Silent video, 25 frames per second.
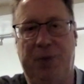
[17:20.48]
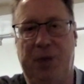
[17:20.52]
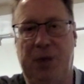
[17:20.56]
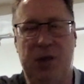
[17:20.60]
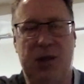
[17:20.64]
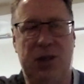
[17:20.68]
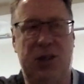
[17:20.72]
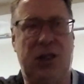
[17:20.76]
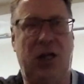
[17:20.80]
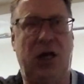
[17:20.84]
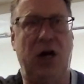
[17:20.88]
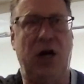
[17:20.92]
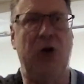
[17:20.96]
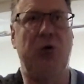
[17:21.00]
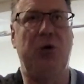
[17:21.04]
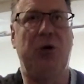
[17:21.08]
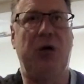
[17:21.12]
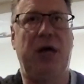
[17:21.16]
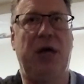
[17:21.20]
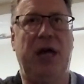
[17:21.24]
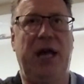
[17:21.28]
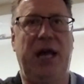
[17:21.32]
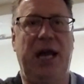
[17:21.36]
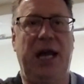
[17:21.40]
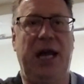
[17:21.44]
So
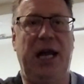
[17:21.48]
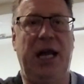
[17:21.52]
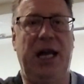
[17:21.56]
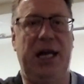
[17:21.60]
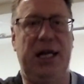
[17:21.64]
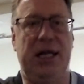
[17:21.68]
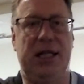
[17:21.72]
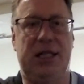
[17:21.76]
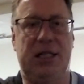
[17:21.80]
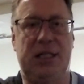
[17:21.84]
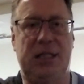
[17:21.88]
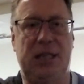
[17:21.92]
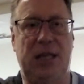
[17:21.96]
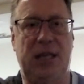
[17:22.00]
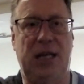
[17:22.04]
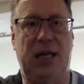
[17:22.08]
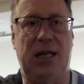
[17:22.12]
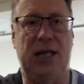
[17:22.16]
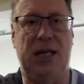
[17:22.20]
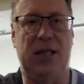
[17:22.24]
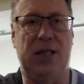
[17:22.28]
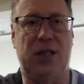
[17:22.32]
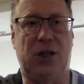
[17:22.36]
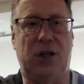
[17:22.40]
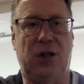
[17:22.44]

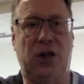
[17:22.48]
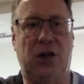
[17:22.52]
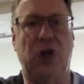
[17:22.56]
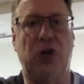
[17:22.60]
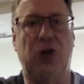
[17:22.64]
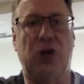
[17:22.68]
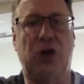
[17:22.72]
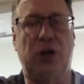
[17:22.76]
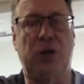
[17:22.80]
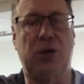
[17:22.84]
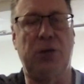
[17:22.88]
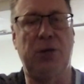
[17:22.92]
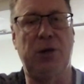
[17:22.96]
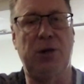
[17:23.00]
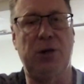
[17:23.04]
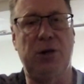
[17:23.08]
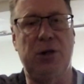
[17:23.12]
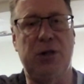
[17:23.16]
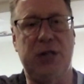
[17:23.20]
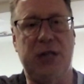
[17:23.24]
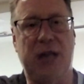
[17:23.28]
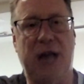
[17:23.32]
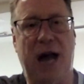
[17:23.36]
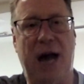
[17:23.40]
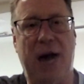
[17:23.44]
it's a good
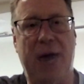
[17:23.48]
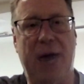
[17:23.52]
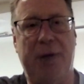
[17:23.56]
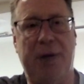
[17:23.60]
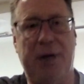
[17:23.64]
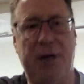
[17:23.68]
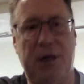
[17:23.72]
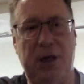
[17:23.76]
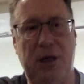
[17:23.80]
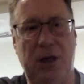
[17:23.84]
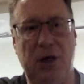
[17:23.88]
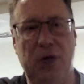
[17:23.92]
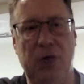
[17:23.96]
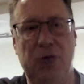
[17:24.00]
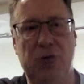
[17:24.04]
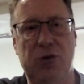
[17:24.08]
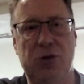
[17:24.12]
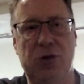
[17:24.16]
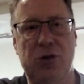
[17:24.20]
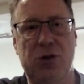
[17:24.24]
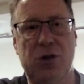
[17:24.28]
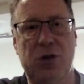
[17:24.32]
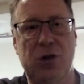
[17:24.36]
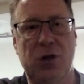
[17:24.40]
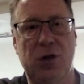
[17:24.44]
community hub in
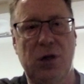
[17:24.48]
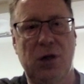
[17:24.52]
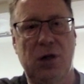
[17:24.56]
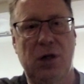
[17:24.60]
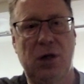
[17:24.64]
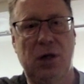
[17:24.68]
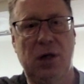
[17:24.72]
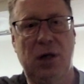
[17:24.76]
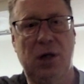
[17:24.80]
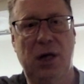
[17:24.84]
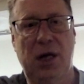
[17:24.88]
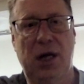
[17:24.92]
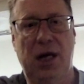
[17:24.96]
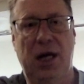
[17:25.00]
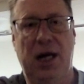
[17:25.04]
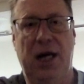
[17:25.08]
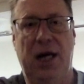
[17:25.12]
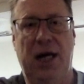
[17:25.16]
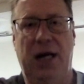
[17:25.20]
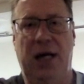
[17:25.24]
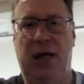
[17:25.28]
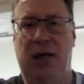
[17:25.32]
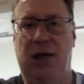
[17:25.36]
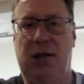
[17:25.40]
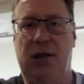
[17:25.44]
use.
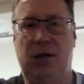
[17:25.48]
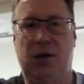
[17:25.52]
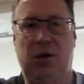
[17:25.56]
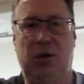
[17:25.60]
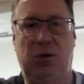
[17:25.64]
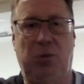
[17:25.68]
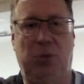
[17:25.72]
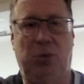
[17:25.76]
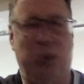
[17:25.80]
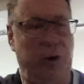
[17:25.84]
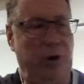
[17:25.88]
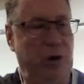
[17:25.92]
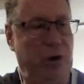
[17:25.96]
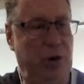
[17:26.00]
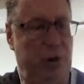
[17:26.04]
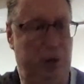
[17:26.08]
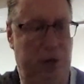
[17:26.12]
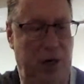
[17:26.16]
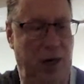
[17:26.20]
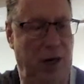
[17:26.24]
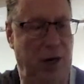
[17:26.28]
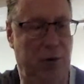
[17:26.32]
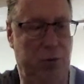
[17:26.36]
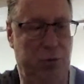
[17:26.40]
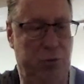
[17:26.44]

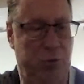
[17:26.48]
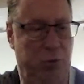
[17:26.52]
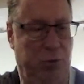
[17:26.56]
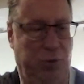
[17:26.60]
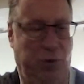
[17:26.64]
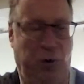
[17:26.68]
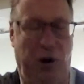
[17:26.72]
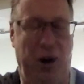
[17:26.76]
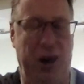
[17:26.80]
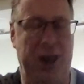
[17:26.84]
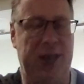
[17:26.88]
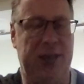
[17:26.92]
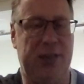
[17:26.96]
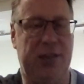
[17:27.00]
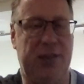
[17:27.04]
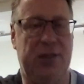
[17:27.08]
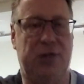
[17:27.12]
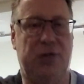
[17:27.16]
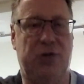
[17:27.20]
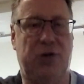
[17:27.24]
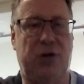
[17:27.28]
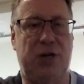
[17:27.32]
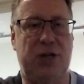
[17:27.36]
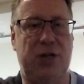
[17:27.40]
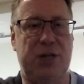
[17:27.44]
We've got excellent
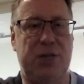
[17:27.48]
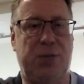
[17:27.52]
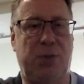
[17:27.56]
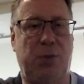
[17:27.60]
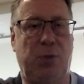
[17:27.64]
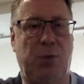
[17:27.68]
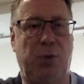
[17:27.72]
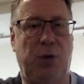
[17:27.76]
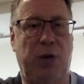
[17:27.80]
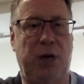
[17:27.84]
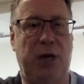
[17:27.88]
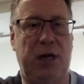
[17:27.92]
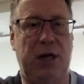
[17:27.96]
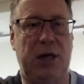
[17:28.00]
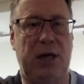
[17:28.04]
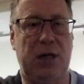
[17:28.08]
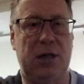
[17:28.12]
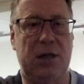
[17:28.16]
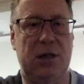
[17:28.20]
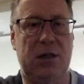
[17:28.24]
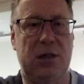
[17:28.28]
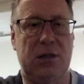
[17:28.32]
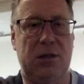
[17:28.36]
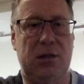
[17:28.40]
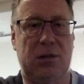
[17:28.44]
transport
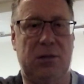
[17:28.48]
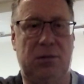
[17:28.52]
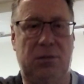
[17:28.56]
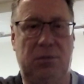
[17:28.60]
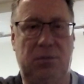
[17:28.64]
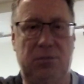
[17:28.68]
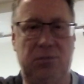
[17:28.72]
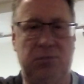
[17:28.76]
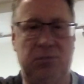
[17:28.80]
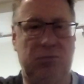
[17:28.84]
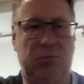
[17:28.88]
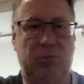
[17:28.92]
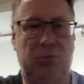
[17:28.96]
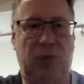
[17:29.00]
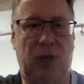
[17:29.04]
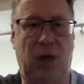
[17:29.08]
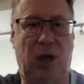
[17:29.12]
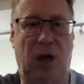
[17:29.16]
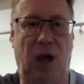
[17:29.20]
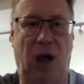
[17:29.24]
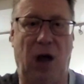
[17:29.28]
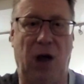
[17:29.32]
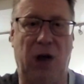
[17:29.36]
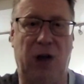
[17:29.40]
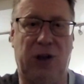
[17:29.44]
links, a
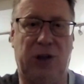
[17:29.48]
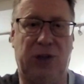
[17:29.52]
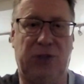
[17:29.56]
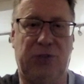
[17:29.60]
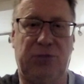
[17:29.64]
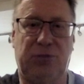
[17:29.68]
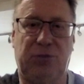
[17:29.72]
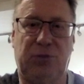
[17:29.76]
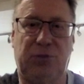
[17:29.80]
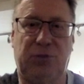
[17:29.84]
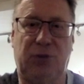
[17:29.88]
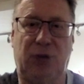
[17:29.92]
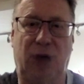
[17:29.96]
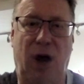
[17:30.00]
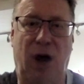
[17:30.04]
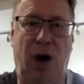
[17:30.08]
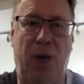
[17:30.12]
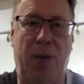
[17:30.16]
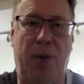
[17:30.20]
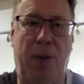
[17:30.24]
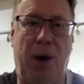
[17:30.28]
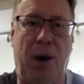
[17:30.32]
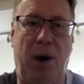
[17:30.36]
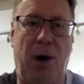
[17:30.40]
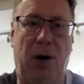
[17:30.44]
large car
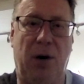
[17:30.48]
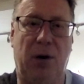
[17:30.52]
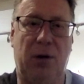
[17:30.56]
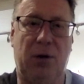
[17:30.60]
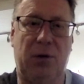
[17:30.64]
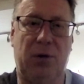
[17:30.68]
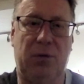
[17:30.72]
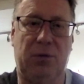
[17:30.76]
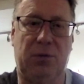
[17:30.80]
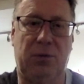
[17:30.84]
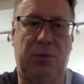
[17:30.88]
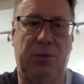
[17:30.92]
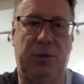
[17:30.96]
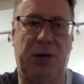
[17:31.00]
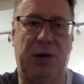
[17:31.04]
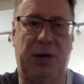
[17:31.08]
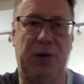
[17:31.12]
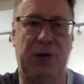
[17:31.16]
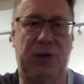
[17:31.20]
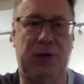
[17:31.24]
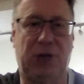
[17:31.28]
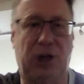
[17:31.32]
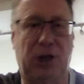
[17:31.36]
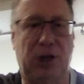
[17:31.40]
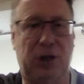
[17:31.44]
park that we don't
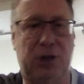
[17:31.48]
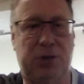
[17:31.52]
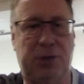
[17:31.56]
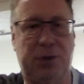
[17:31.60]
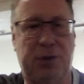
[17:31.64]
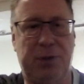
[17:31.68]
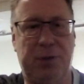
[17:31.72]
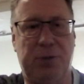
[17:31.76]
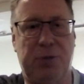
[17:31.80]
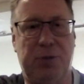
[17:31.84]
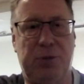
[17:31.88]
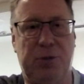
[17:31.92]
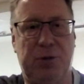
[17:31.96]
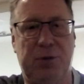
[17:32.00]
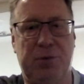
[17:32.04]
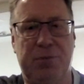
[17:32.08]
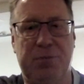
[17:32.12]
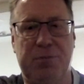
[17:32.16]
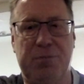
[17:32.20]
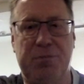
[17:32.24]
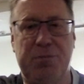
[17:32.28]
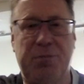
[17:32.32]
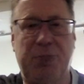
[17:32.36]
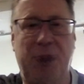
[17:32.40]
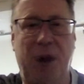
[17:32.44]
charge people to
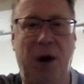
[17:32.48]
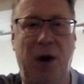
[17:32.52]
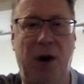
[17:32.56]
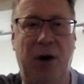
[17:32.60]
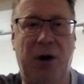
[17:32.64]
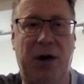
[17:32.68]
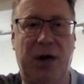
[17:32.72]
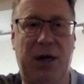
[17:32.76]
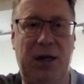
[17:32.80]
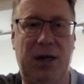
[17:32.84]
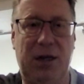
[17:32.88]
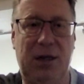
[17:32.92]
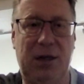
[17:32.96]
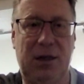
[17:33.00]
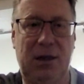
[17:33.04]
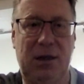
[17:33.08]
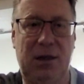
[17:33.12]
park in.